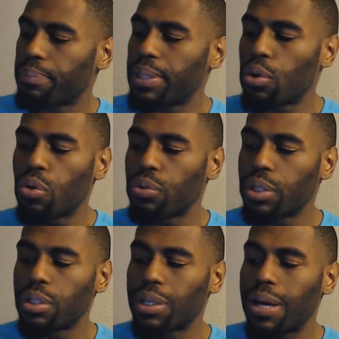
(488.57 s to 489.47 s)
be on
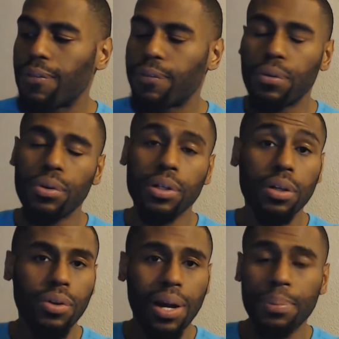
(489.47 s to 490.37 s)
the lookout for
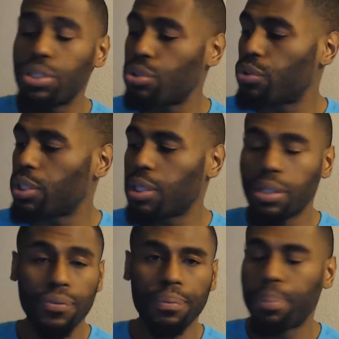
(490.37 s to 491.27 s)
another opportunity, a
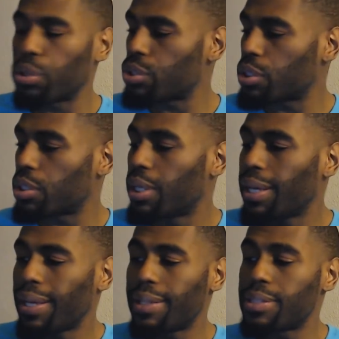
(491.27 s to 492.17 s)
different person
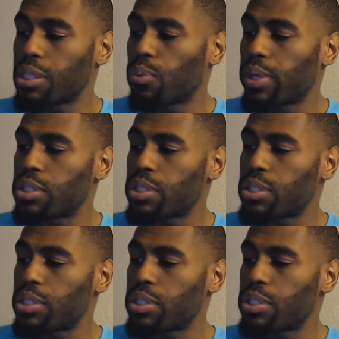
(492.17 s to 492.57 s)
in some way.